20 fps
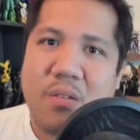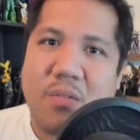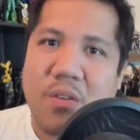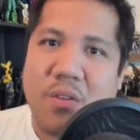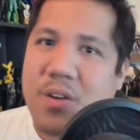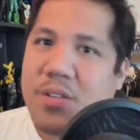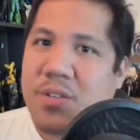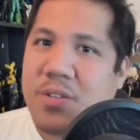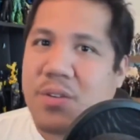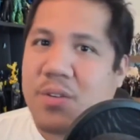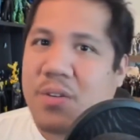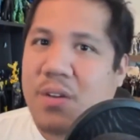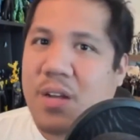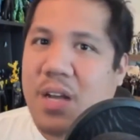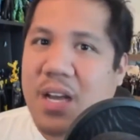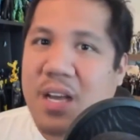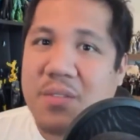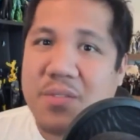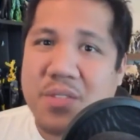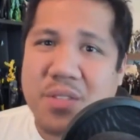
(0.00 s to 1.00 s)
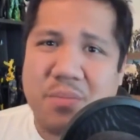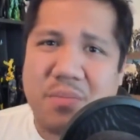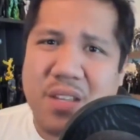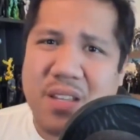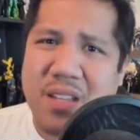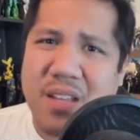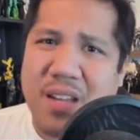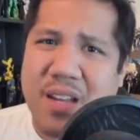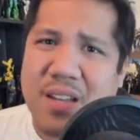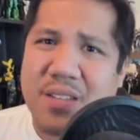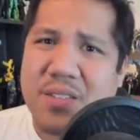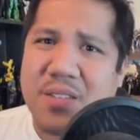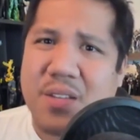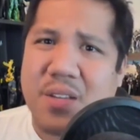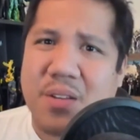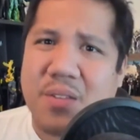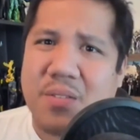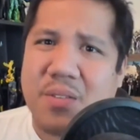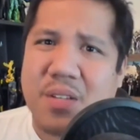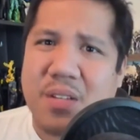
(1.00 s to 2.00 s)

Fraser, I have something to ask you,